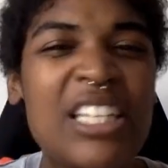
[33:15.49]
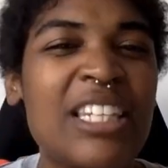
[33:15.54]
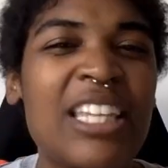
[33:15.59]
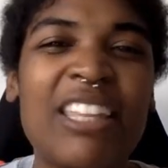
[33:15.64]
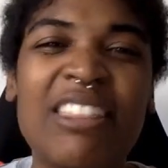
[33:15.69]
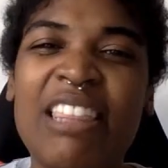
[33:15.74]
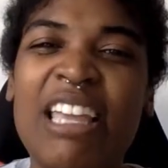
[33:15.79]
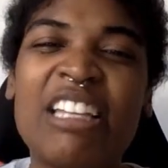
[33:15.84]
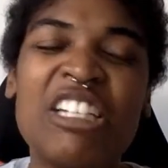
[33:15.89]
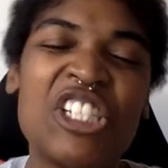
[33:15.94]
Like,
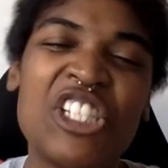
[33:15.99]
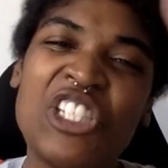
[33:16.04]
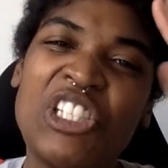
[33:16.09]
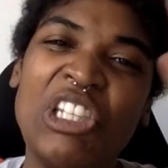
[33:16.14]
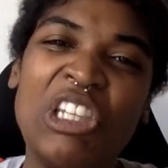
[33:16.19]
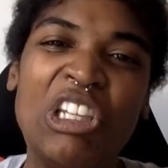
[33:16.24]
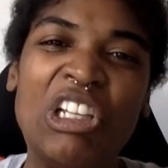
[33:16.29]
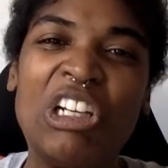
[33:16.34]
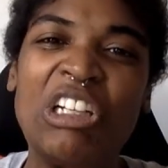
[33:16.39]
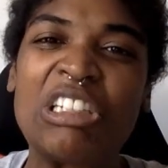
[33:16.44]
they just
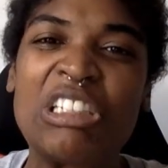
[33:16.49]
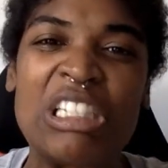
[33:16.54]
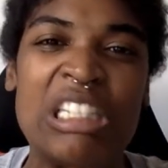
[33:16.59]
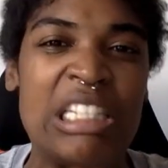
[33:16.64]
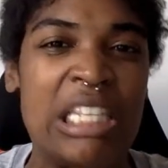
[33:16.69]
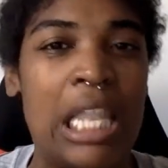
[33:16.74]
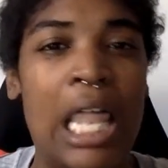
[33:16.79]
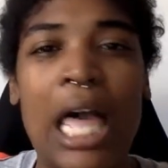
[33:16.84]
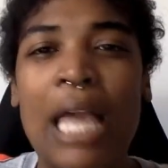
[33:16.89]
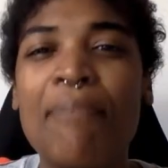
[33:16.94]
look
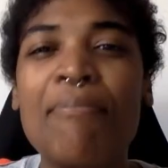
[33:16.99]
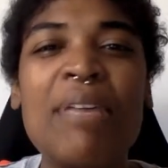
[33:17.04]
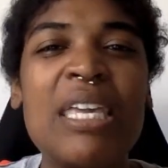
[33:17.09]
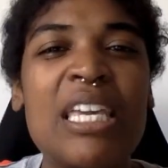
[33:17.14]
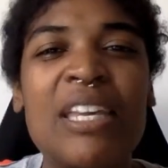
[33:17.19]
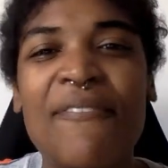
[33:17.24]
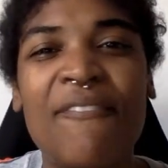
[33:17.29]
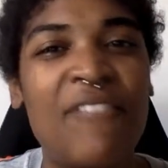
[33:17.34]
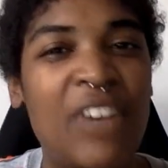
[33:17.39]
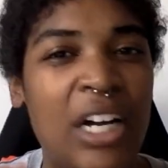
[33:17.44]
slimy
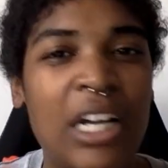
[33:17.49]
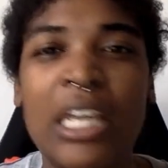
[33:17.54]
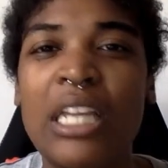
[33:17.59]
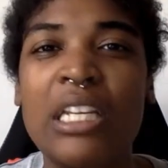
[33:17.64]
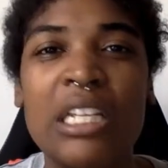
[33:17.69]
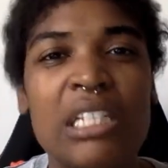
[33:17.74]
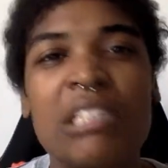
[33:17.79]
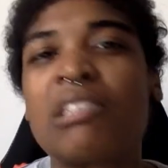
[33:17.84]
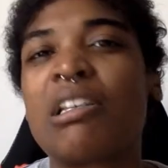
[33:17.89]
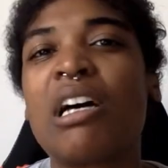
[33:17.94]
and fucking
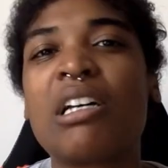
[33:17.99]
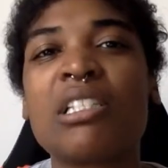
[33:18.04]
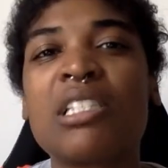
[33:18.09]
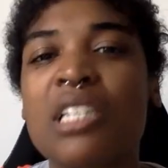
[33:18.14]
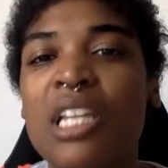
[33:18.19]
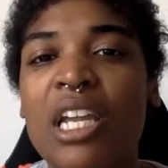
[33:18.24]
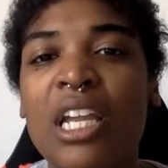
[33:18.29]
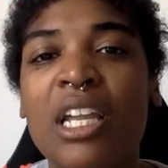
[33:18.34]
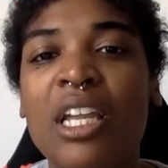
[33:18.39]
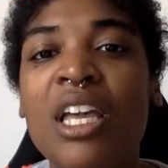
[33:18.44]

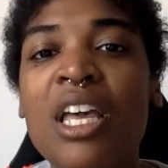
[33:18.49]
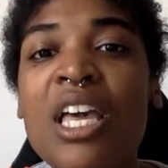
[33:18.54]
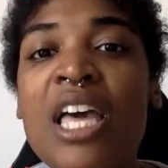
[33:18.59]
disgusting.